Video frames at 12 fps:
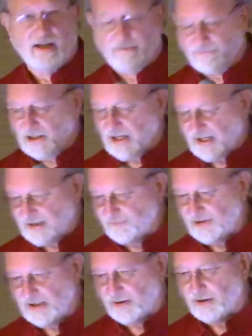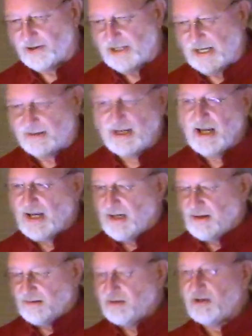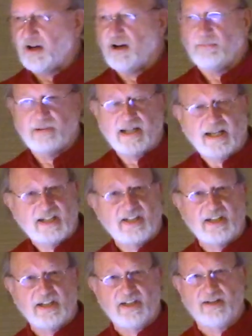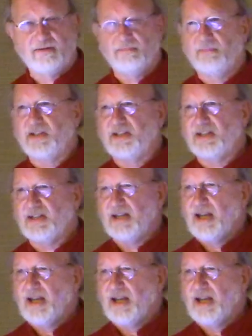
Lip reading: philosophy and all that, complex systems